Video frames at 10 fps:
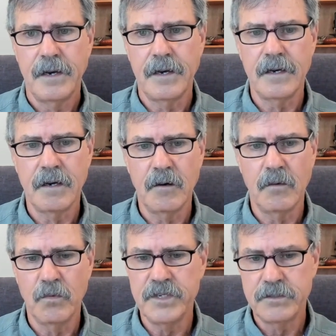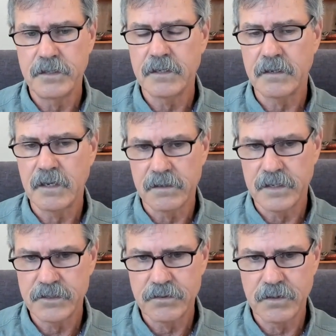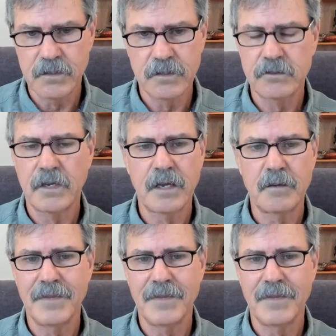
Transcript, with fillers: Uh, recent cholesterol check,